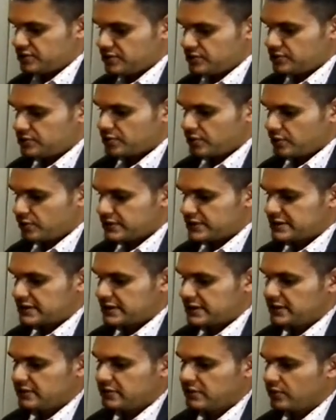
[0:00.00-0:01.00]

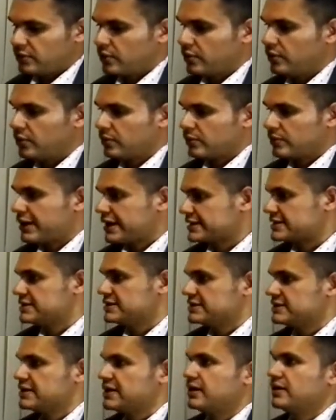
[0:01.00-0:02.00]
jotting or
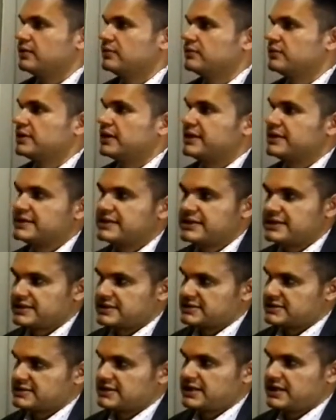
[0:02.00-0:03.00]
writing down the
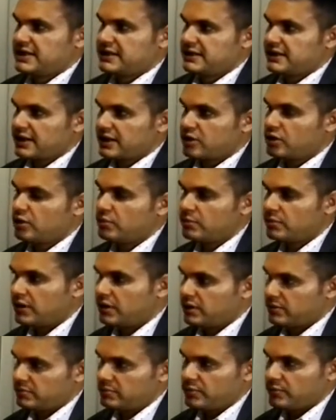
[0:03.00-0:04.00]
ideas that come
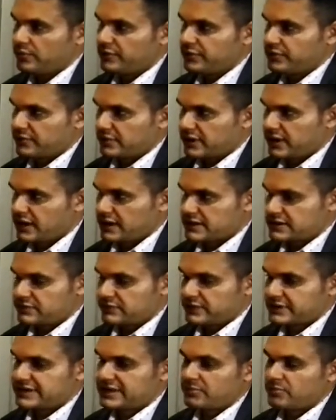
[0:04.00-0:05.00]
up with your class. For
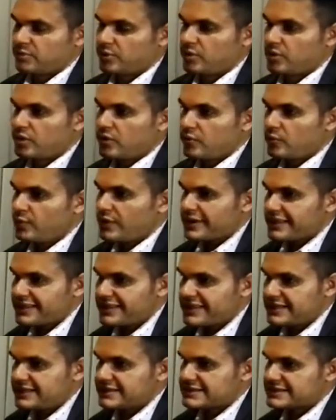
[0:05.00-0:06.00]
example, what
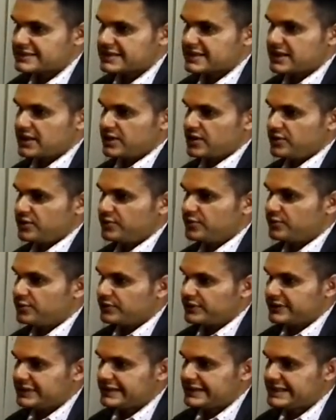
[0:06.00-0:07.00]
things
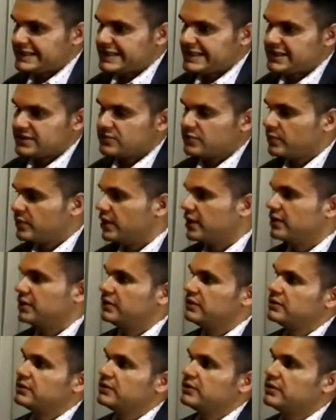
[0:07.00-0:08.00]
you did well
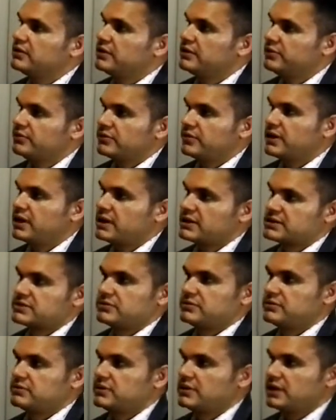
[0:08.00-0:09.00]
in your
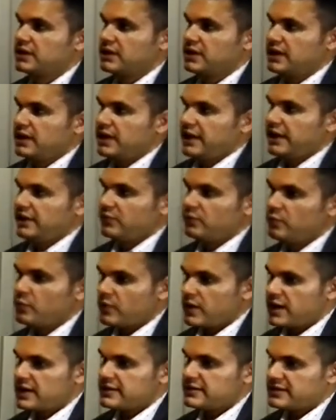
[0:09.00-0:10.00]
classroom and
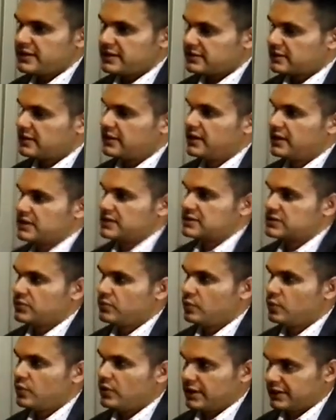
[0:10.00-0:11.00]
why that class
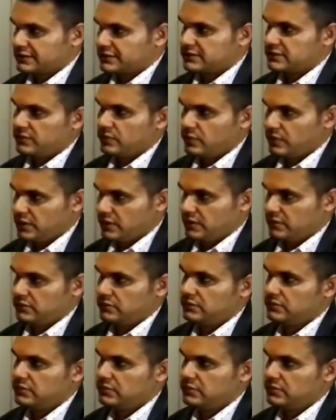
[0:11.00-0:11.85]
worked well.